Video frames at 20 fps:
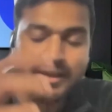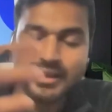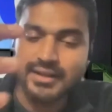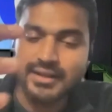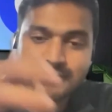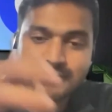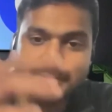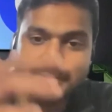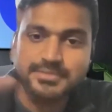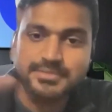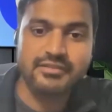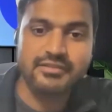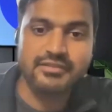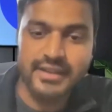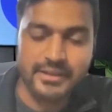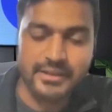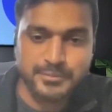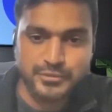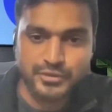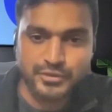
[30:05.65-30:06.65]
Again,
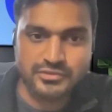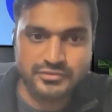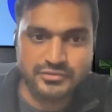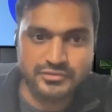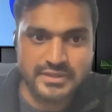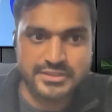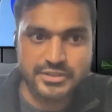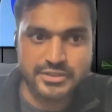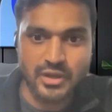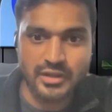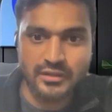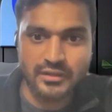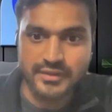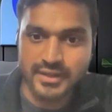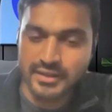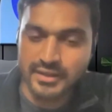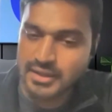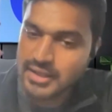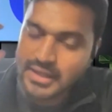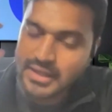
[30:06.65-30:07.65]
subsequent episodes will see all of
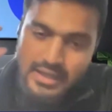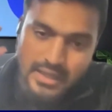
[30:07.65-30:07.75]
that.